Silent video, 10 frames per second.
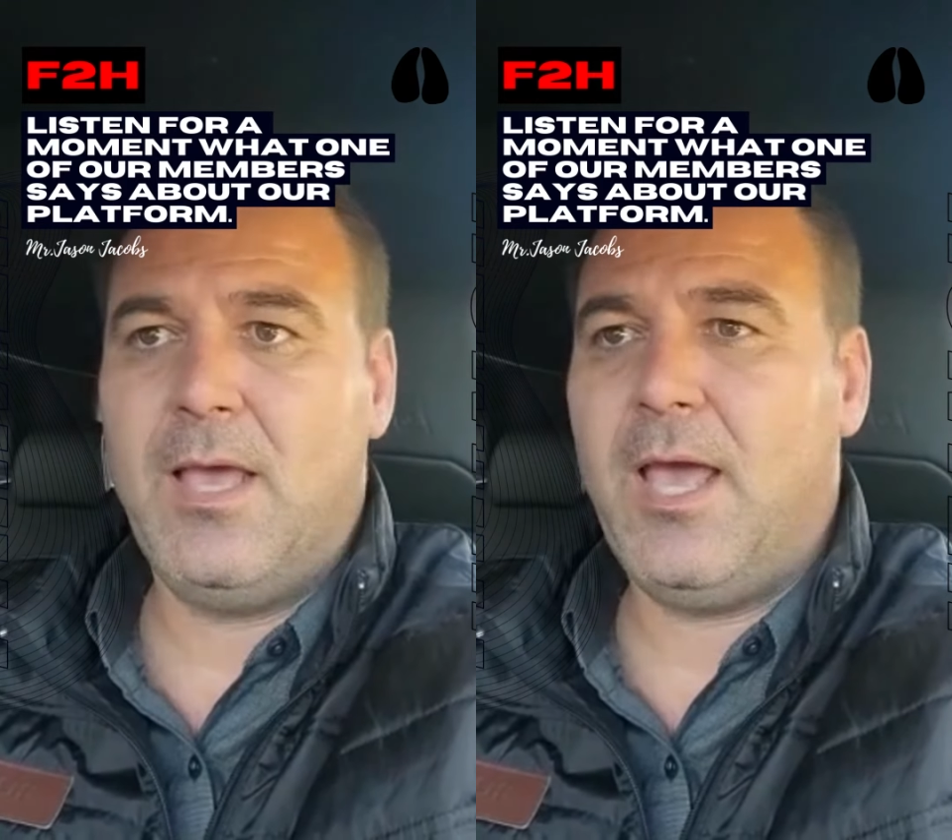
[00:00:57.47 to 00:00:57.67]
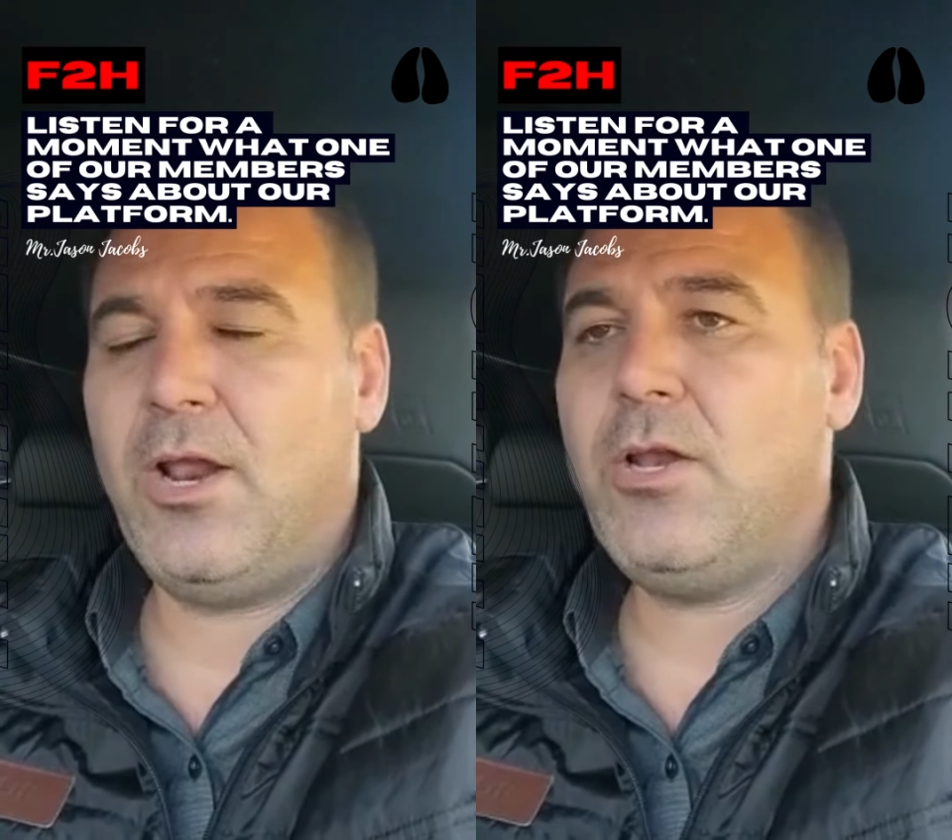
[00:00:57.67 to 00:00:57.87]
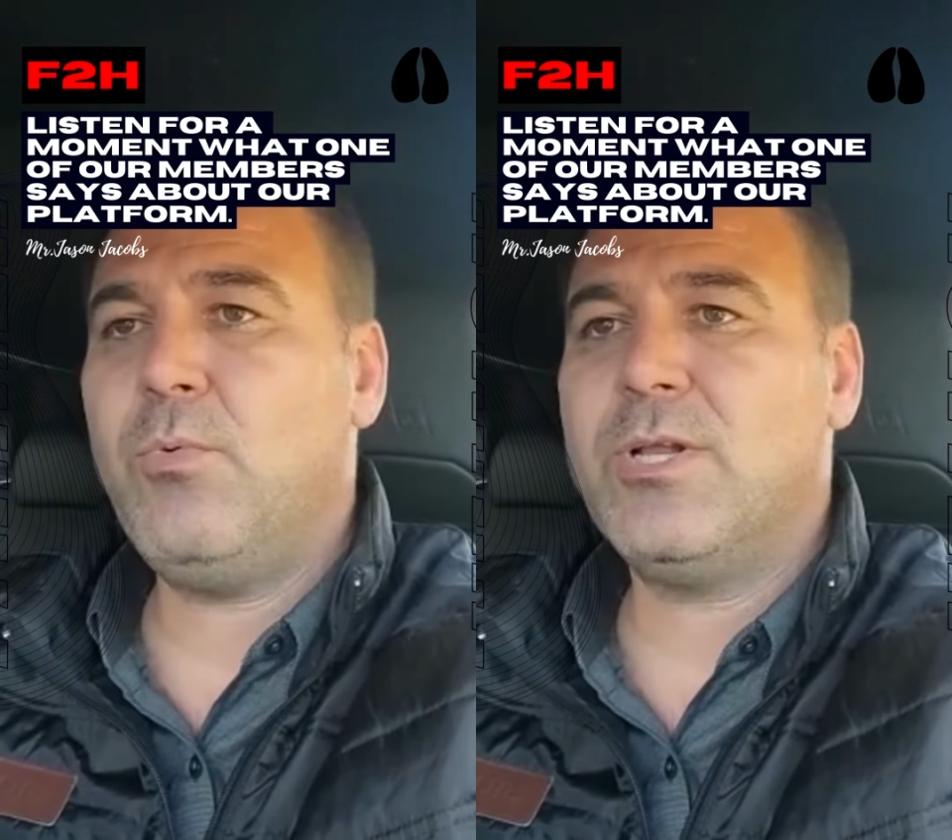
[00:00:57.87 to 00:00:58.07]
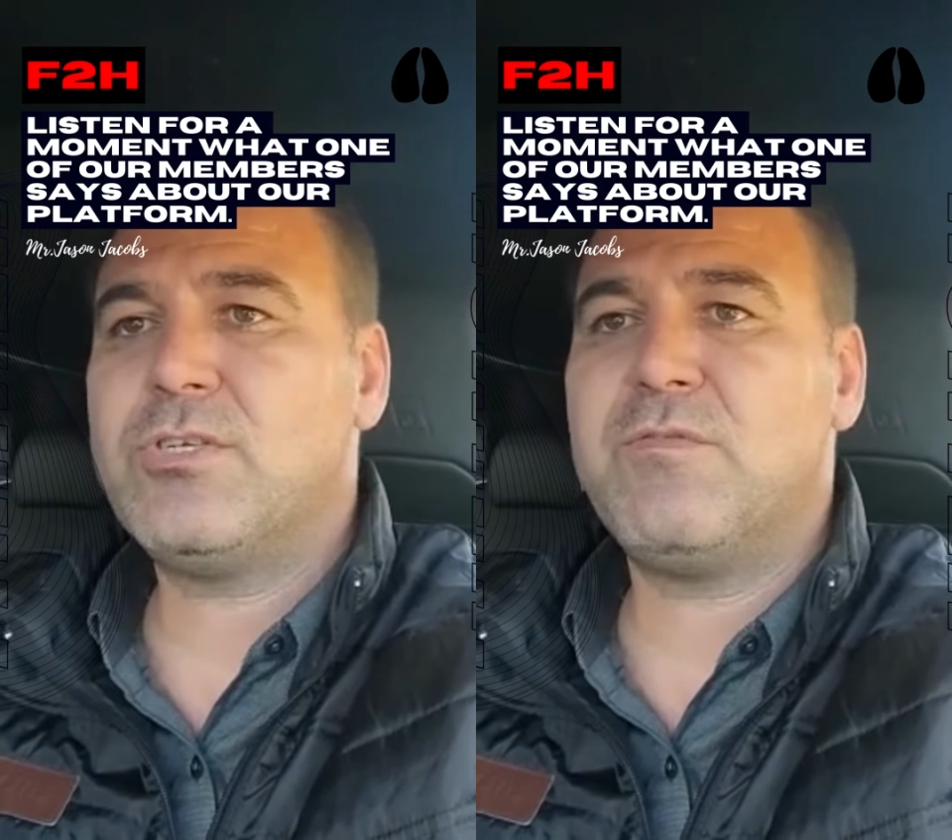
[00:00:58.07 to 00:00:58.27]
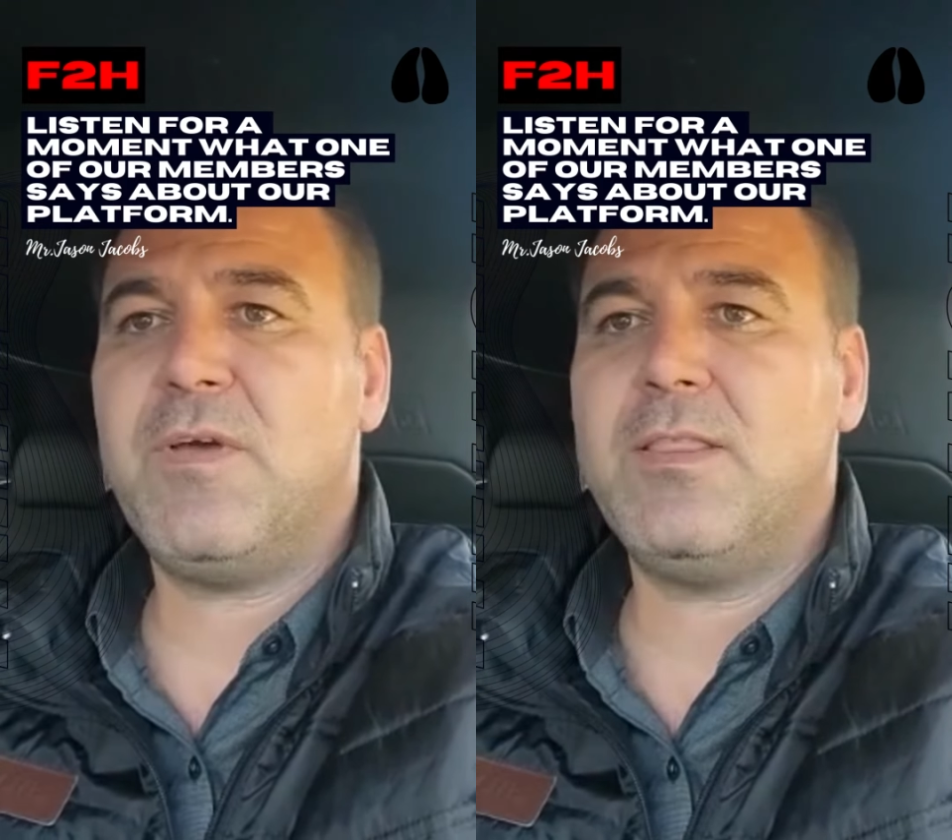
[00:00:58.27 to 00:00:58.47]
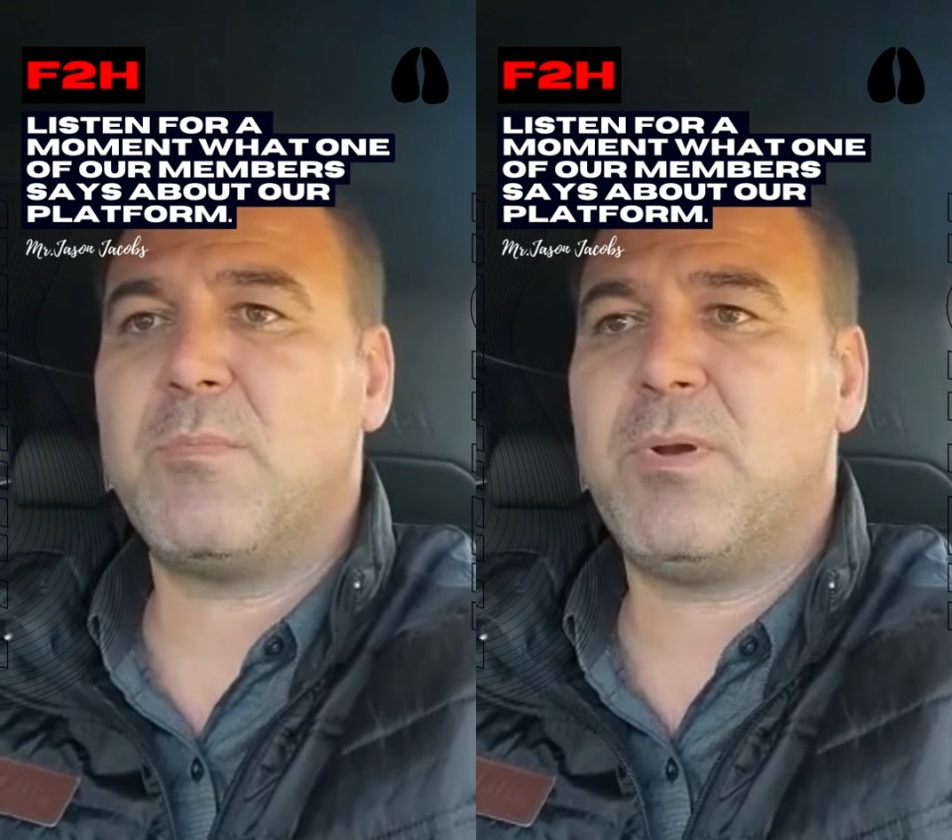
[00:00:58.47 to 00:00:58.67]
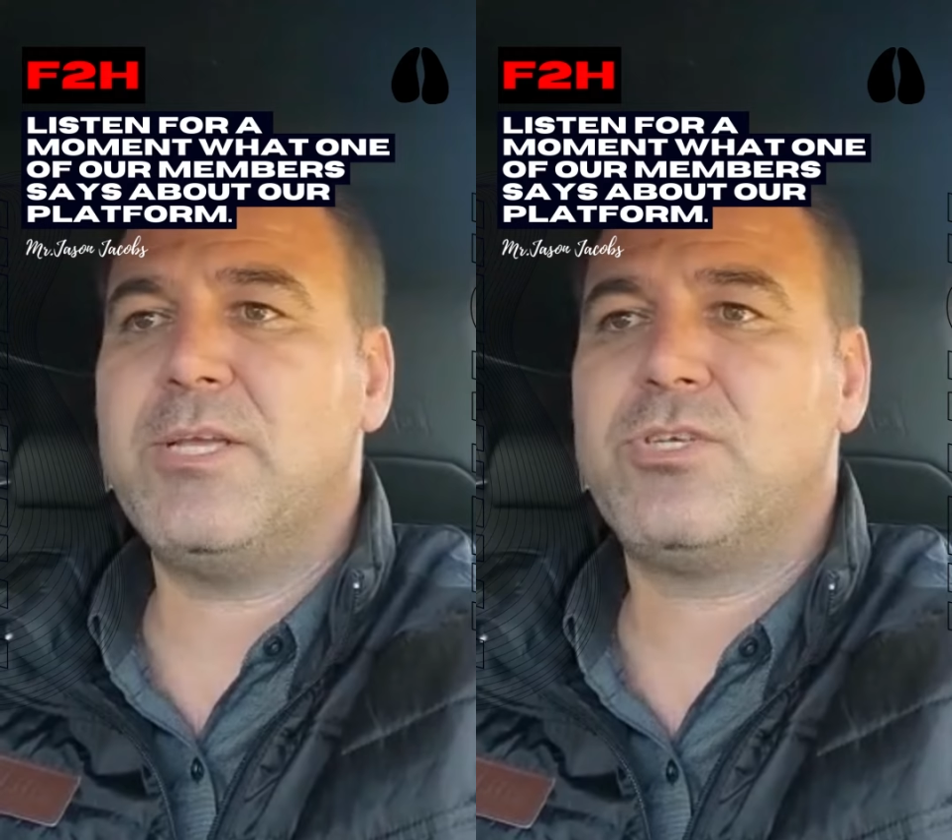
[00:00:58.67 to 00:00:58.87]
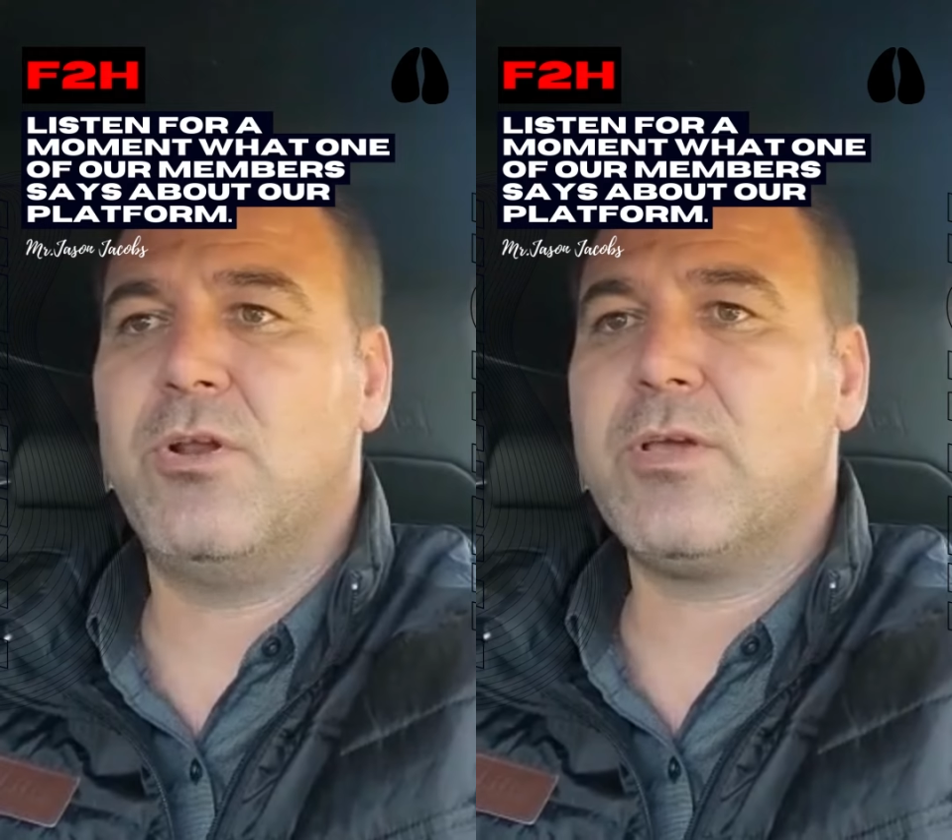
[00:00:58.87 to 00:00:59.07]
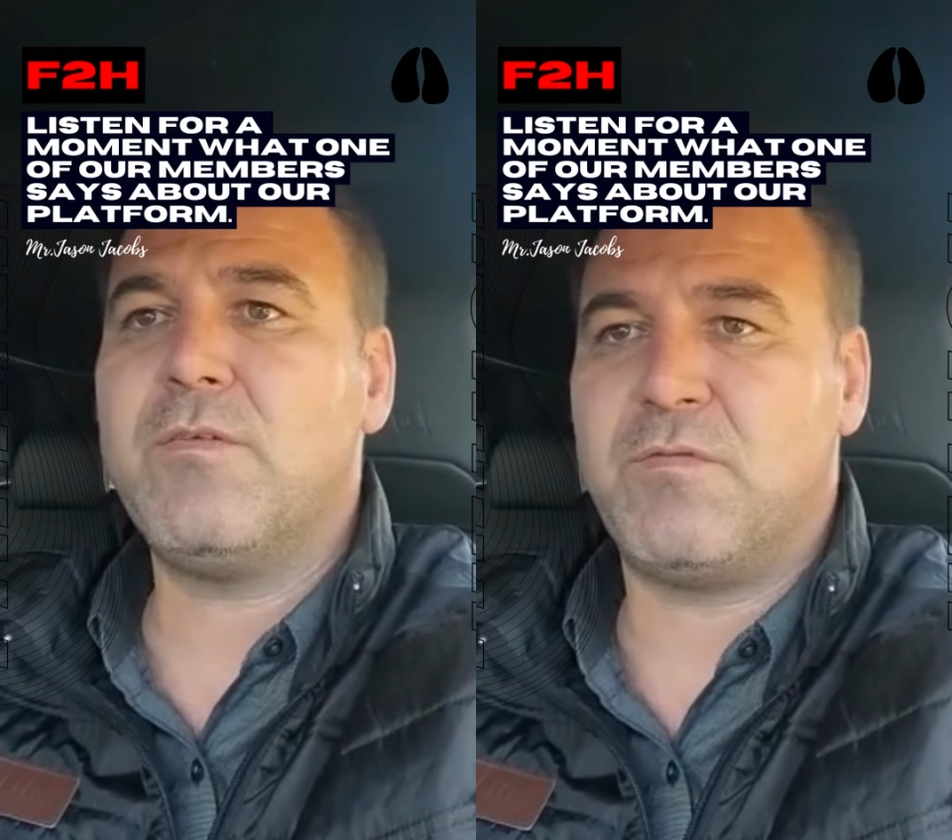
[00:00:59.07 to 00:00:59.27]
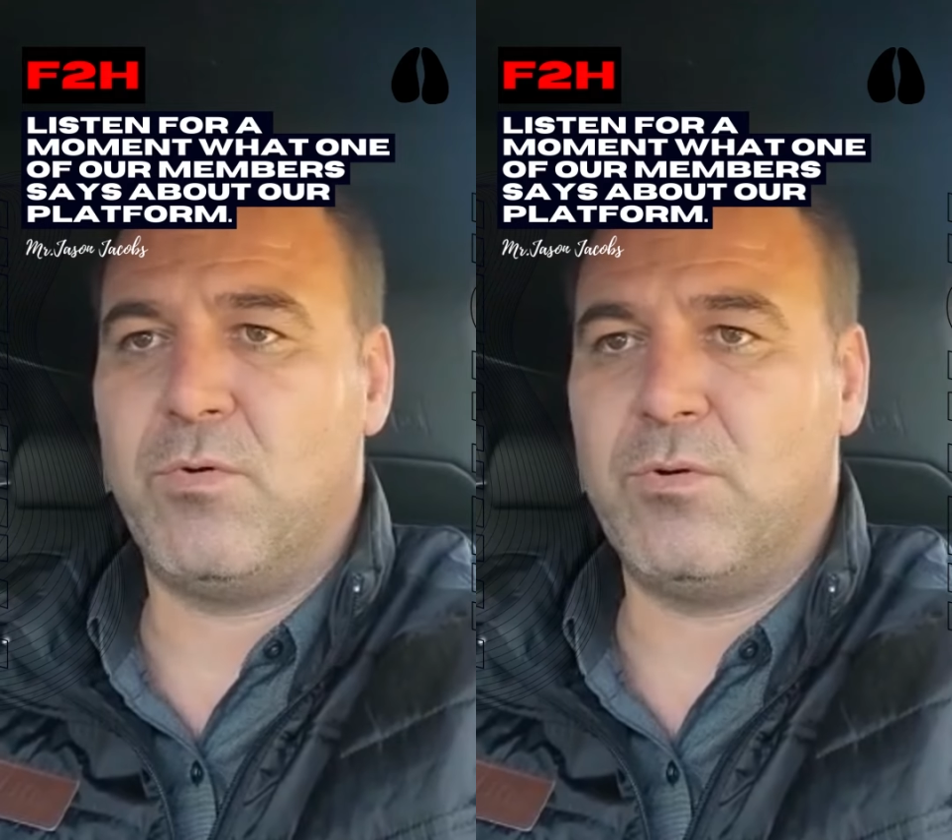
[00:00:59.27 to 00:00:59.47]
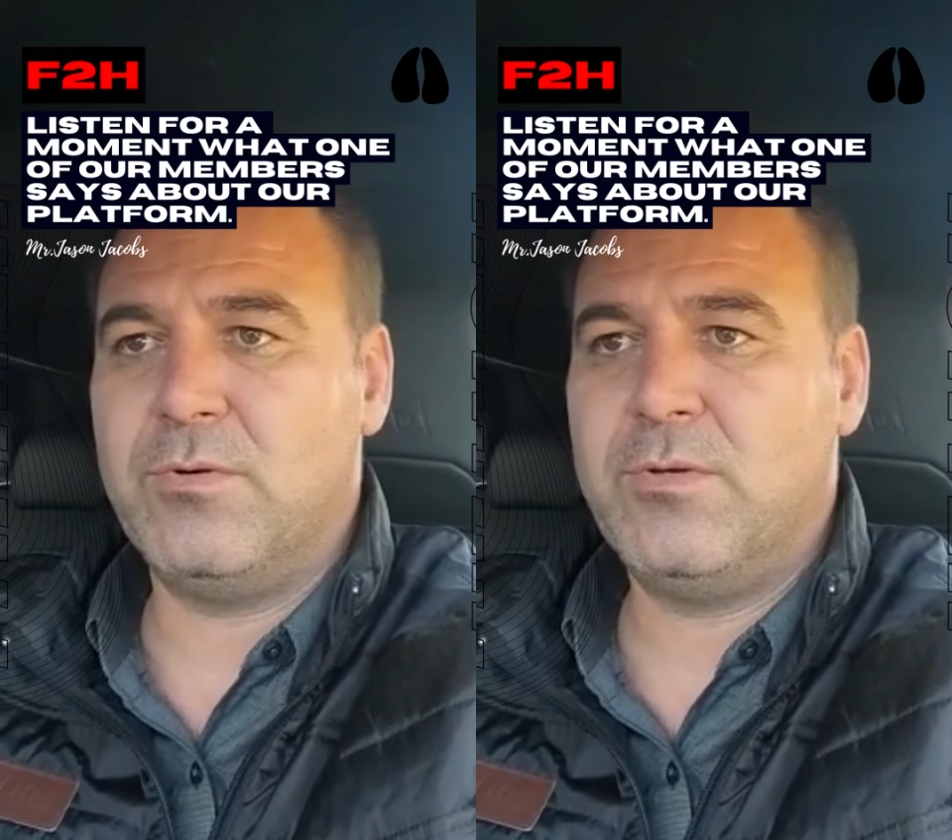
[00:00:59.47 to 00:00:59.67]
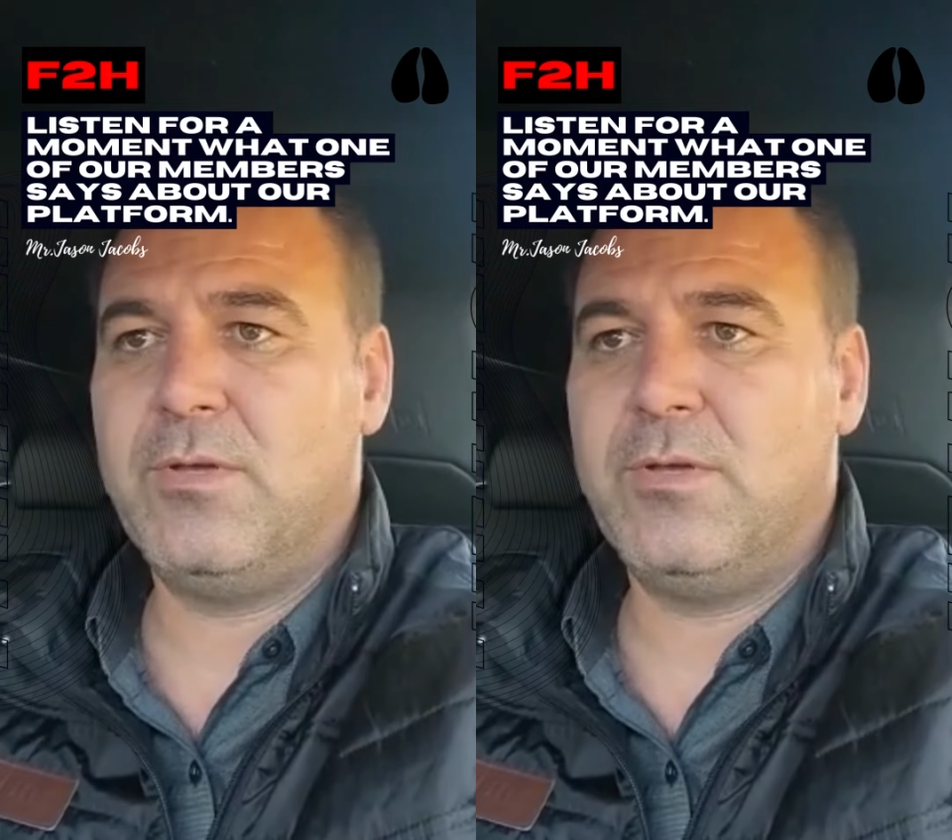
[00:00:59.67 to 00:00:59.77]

And only once you've found the place you're looking for,